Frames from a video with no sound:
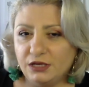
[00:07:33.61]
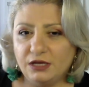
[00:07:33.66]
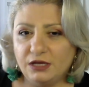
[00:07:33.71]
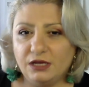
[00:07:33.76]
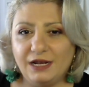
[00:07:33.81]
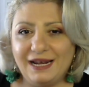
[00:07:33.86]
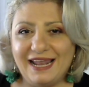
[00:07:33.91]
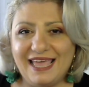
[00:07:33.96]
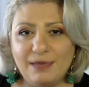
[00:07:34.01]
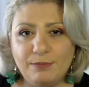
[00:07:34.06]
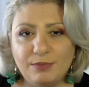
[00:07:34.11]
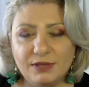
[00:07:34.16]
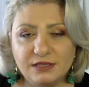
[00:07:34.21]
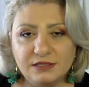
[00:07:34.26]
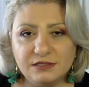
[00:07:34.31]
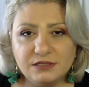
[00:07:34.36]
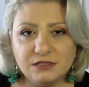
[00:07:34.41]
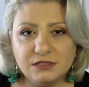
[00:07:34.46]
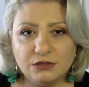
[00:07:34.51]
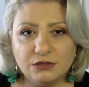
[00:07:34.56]

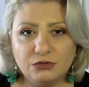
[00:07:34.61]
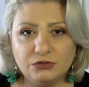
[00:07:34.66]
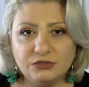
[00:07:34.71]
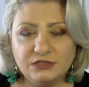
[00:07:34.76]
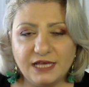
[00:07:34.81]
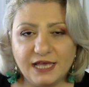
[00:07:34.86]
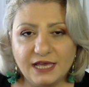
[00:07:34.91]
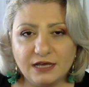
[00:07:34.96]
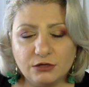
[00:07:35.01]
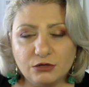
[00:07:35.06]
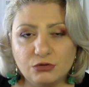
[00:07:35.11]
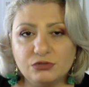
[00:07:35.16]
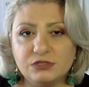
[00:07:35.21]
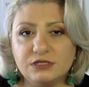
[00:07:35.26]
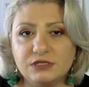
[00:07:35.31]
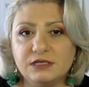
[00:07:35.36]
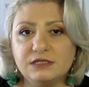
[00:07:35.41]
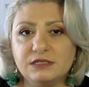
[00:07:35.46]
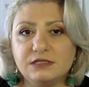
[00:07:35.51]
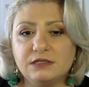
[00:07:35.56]
labels or
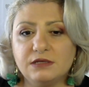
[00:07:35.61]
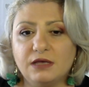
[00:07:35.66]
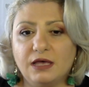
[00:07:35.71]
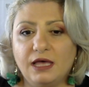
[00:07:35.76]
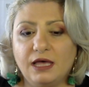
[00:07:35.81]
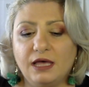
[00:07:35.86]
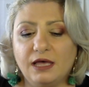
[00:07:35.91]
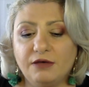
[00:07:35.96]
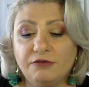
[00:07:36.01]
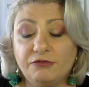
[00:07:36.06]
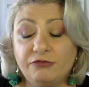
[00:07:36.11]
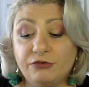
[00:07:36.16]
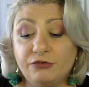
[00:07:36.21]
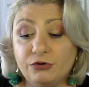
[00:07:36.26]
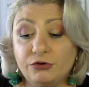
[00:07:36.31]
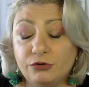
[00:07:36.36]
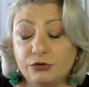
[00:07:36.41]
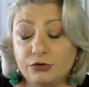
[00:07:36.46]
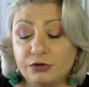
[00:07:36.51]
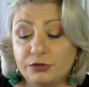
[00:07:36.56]
diagnoses uh,
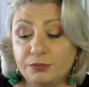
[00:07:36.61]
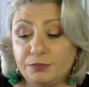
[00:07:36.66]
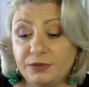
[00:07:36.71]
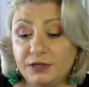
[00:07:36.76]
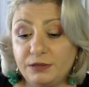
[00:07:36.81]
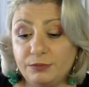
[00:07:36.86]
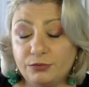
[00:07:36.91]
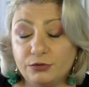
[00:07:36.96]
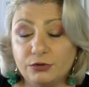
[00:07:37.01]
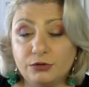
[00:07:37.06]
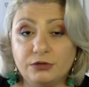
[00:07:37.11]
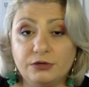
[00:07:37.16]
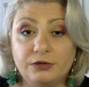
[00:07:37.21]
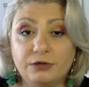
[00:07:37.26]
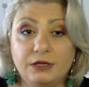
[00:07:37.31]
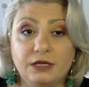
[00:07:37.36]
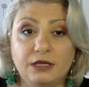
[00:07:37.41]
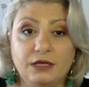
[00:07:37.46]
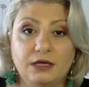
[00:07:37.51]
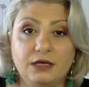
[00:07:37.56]
for people
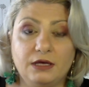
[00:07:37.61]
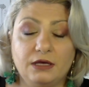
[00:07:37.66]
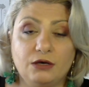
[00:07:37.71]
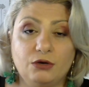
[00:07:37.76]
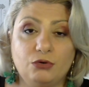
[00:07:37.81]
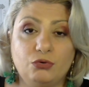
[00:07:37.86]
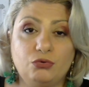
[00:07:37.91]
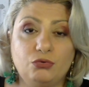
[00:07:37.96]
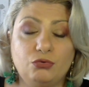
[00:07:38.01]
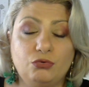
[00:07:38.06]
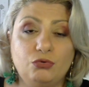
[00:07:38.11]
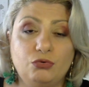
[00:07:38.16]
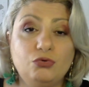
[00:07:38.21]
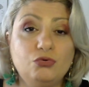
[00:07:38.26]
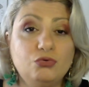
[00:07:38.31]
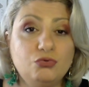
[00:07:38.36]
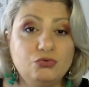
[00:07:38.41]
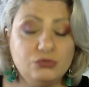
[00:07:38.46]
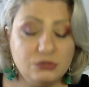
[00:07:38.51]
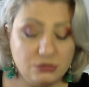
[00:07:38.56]
who
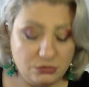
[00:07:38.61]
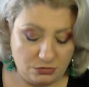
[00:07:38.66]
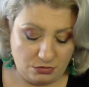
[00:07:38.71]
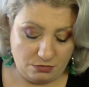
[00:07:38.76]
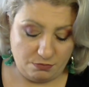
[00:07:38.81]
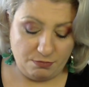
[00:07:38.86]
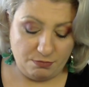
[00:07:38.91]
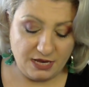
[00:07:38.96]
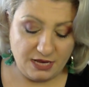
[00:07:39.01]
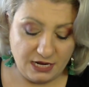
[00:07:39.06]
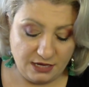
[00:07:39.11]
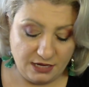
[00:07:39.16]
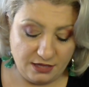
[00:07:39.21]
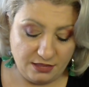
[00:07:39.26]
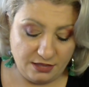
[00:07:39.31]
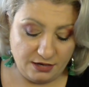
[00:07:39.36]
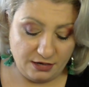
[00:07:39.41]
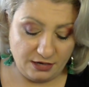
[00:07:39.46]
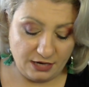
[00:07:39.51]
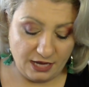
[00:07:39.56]
lose meaning in
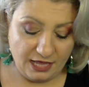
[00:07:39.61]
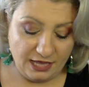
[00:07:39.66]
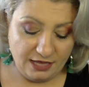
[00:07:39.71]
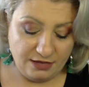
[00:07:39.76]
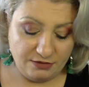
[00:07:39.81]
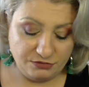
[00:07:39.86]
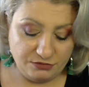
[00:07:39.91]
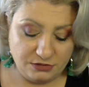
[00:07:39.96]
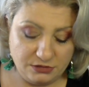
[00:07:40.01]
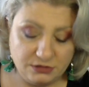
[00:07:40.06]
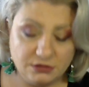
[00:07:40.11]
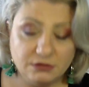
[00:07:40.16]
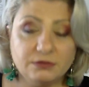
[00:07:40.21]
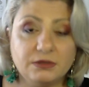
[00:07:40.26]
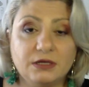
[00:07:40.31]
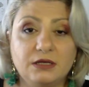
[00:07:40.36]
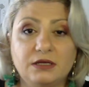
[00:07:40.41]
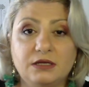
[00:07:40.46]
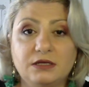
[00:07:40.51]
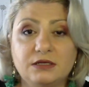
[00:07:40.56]
their lives,
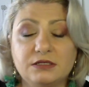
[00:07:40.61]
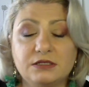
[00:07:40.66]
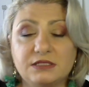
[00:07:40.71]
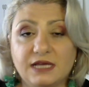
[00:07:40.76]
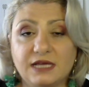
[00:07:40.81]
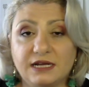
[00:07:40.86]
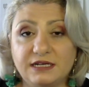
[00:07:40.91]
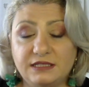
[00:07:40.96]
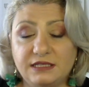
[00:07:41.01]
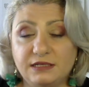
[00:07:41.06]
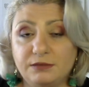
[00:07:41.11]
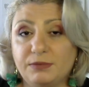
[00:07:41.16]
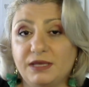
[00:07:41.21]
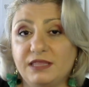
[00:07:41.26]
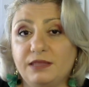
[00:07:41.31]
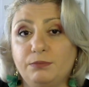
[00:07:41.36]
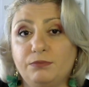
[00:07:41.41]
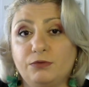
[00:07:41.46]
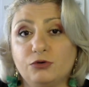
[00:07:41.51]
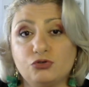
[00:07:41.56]
starting by
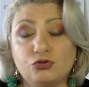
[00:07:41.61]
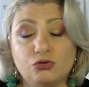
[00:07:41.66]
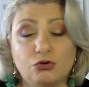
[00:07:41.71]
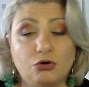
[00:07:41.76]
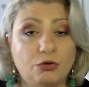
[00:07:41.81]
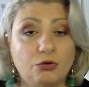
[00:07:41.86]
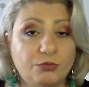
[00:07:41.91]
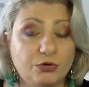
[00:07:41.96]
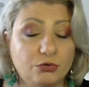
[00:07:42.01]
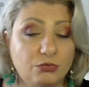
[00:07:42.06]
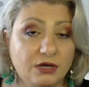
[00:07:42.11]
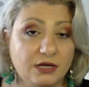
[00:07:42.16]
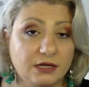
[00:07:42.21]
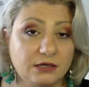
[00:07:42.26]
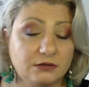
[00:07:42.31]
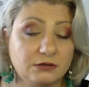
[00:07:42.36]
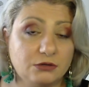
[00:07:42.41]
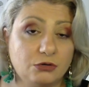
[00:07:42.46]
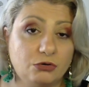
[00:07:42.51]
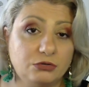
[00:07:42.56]
the most common one
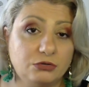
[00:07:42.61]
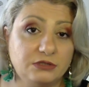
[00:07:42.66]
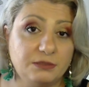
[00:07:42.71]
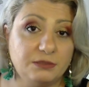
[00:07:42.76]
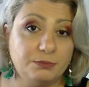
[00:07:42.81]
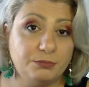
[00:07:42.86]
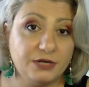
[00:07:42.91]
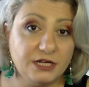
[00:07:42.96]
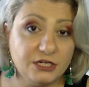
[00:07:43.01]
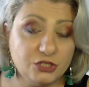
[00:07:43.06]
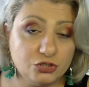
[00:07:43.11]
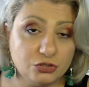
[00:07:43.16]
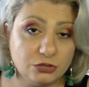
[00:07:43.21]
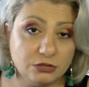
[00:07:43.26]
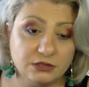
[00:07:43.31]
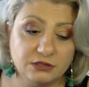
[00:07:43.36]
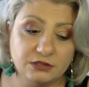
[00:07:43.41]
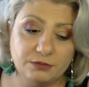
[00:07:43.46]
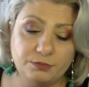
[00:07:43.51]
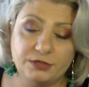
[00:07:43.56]
called depression,
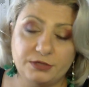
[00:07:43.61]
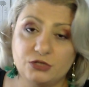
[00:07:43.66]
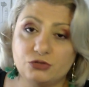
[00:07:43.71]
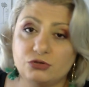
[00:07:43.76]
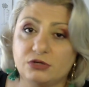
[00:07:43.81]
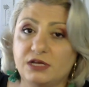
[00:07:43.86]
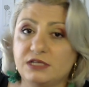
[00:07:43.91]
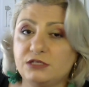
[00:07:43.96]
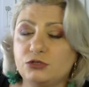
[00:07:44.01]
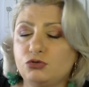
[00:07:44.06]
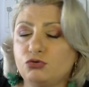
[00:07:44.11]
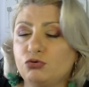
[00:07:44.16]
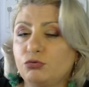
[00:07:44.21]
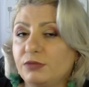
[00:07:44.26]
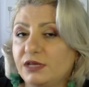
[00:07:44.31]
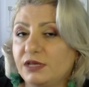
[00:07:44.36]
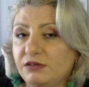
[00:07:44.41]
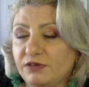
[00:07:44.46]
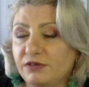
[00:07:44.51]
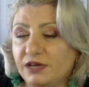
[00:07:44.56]
and depression has too
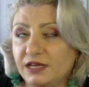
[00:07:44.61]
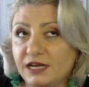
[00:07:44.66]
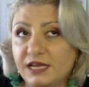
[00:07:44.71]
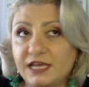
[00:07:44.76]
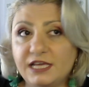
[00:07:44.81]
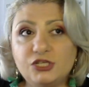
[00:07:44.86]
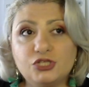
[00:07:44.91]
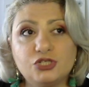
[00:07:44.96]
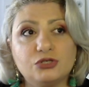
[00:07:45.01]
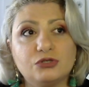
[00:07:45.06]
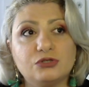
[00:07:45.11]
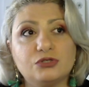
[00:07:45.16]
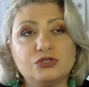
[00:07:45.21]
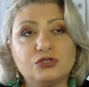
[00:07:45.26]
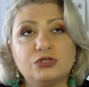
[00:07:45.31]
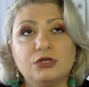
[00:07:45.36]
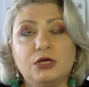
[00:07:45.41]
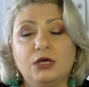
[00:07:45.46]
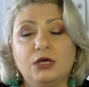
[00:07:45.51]
many variations,